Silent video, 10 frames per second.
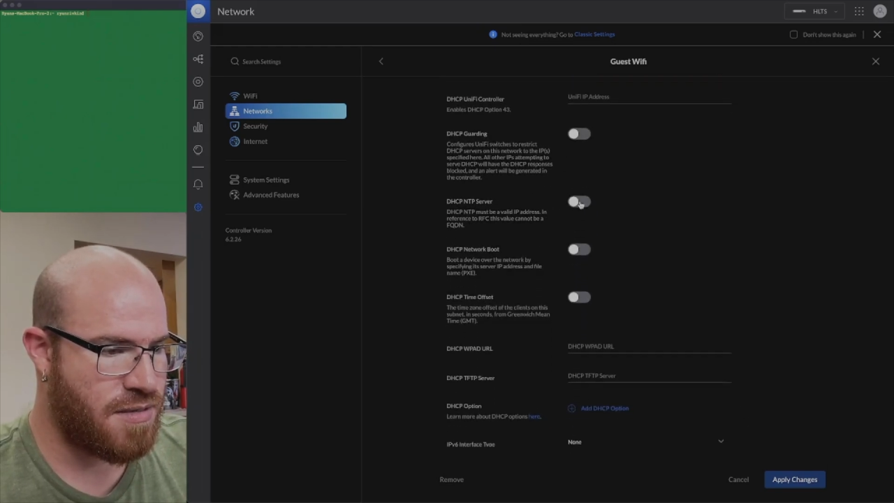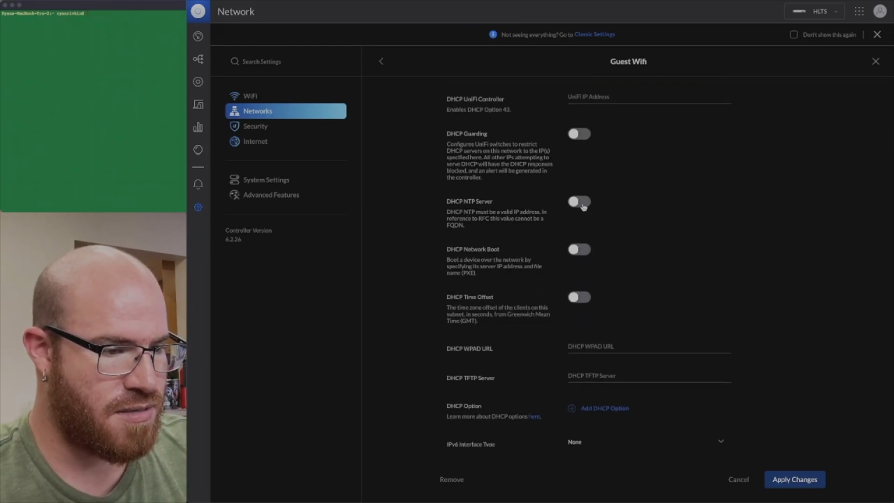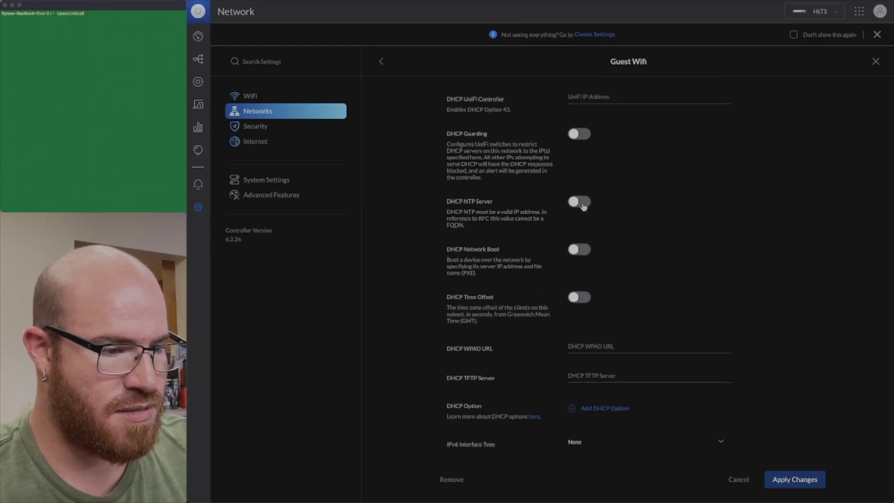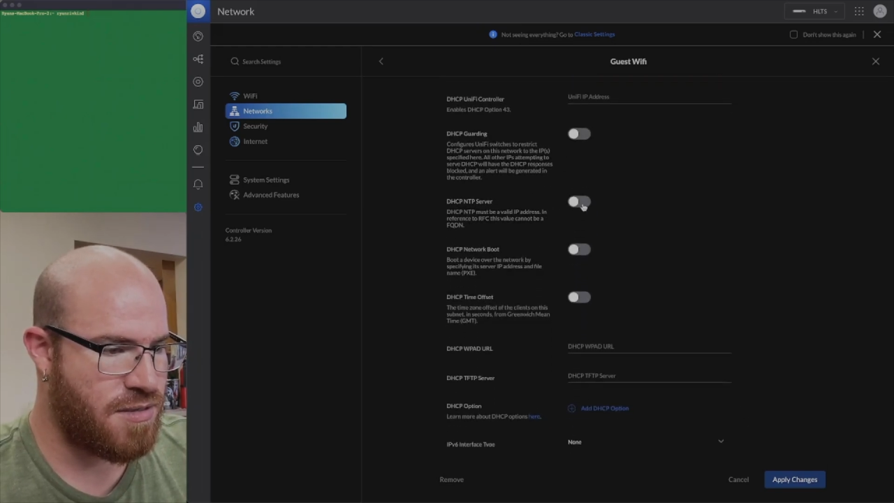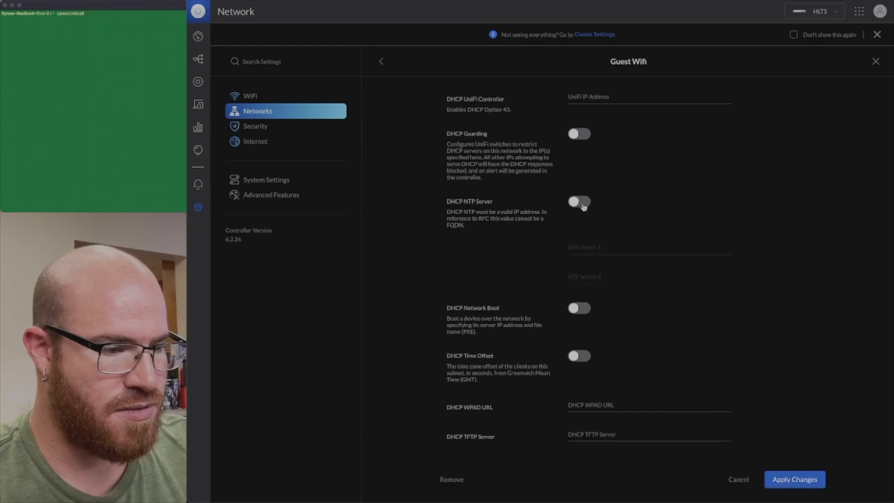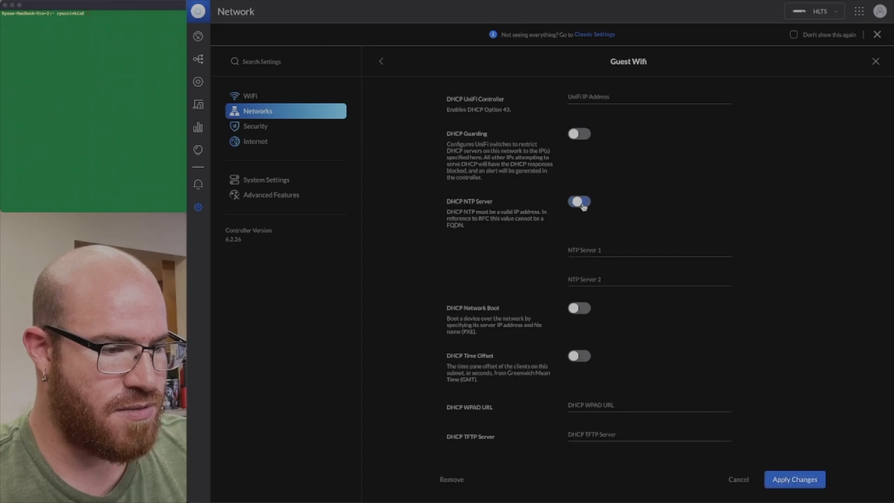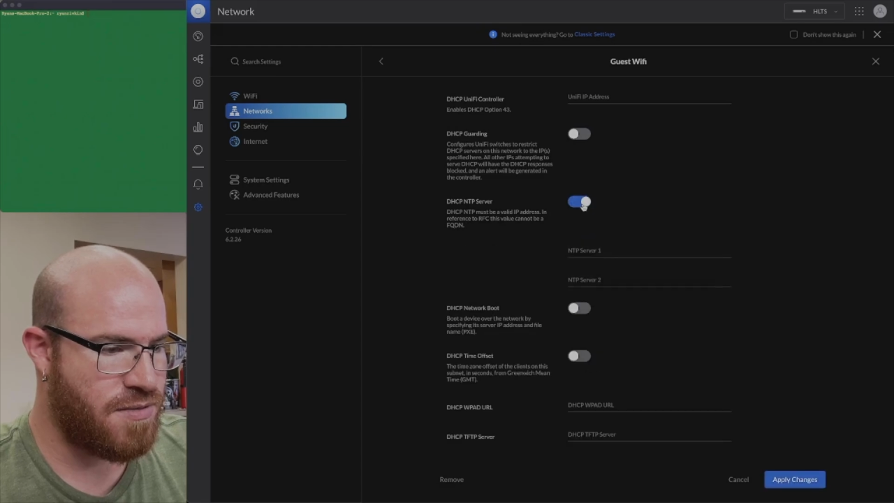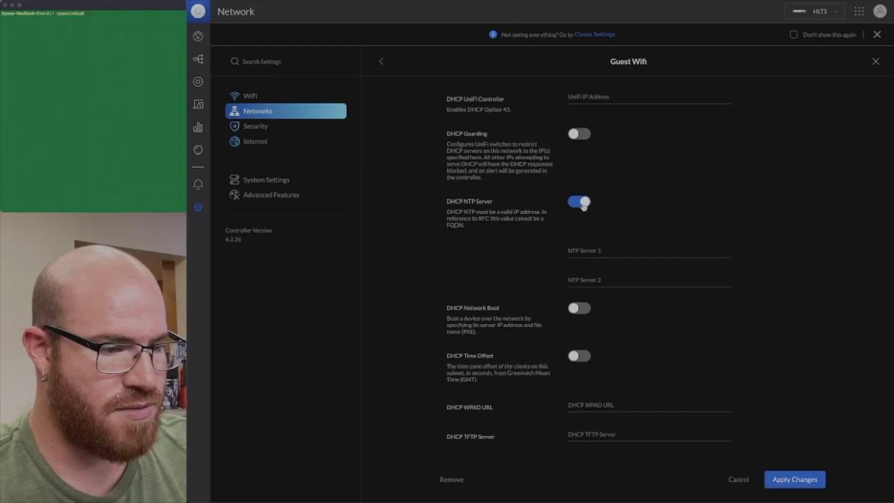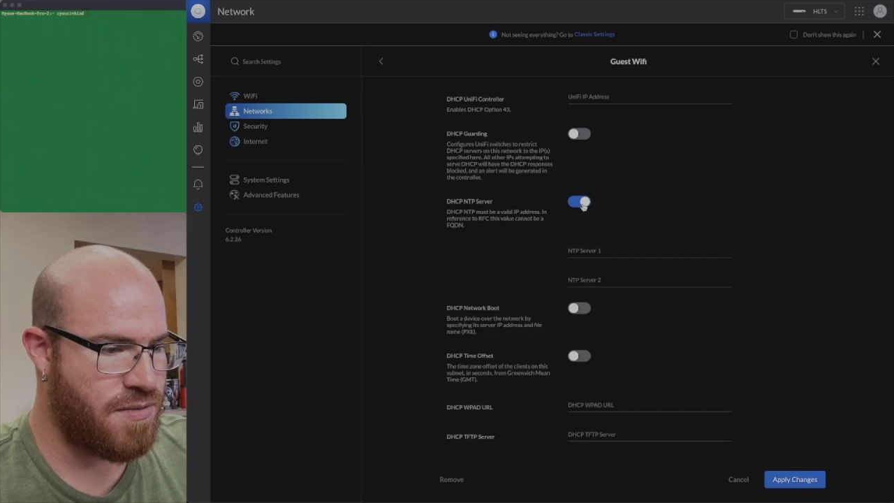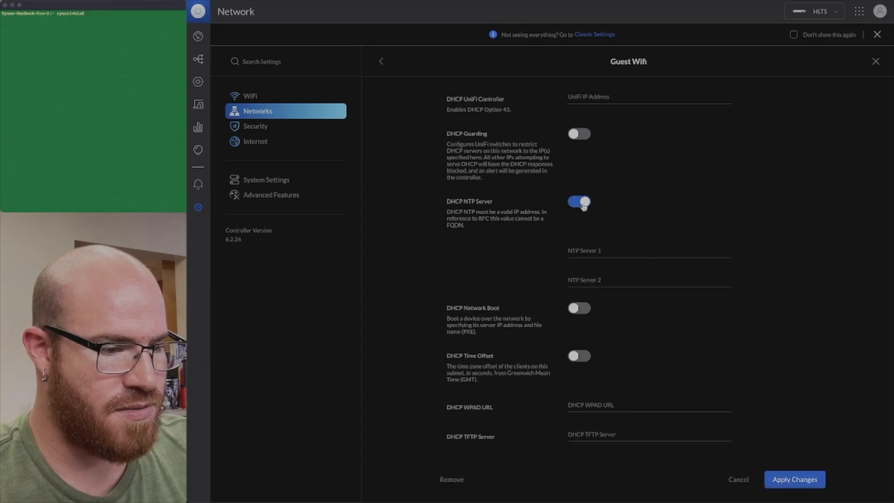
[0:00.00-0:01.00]
let's
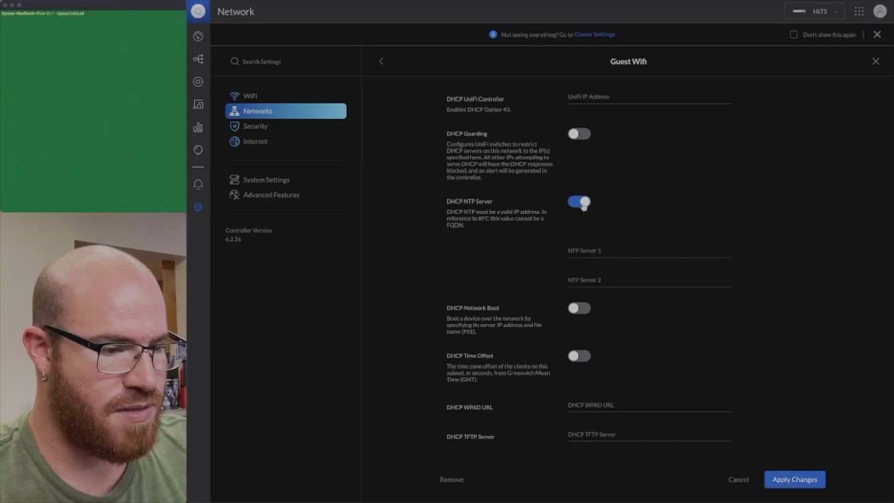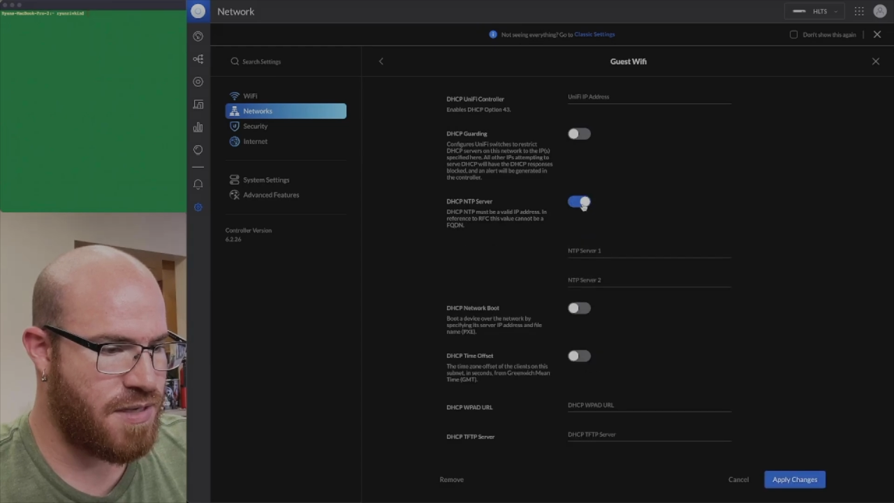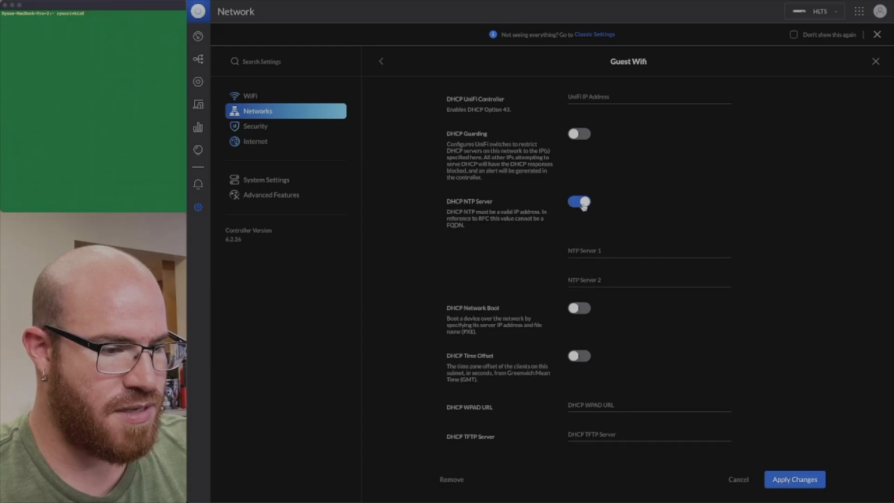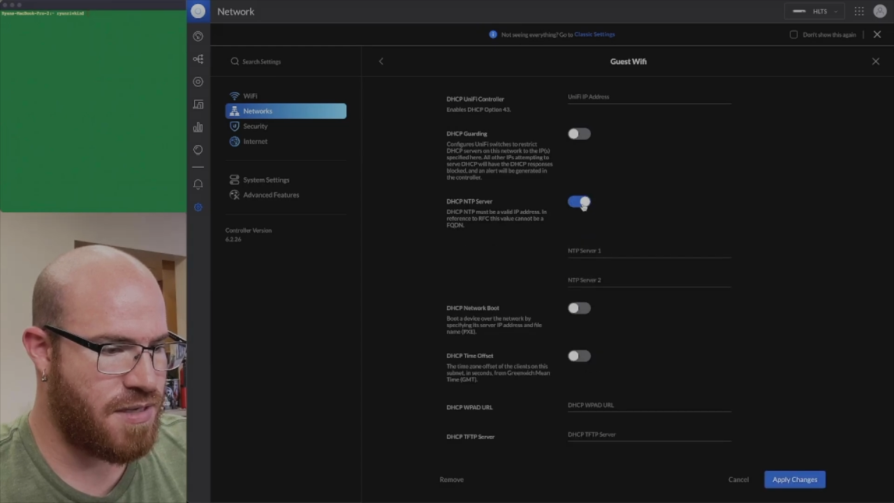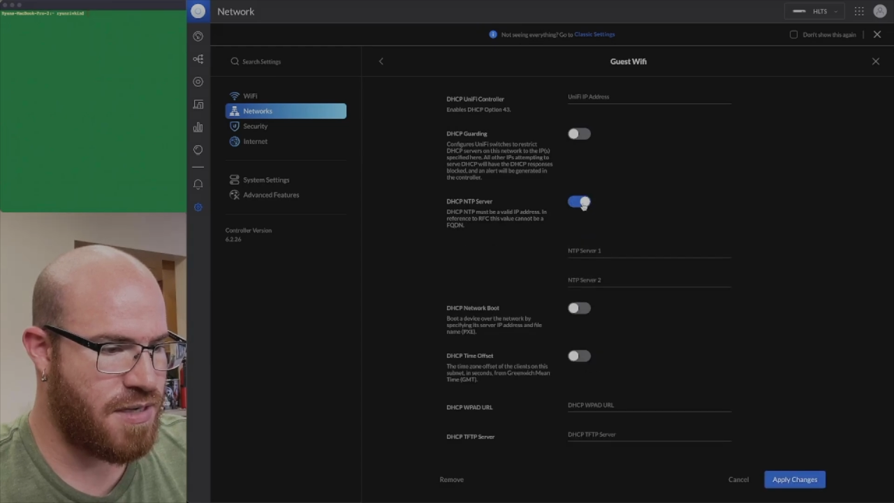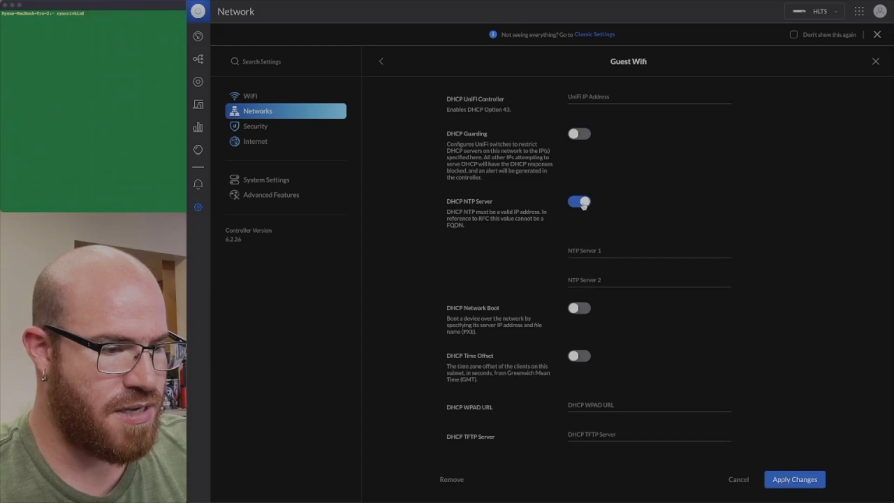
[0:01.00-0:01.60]
do an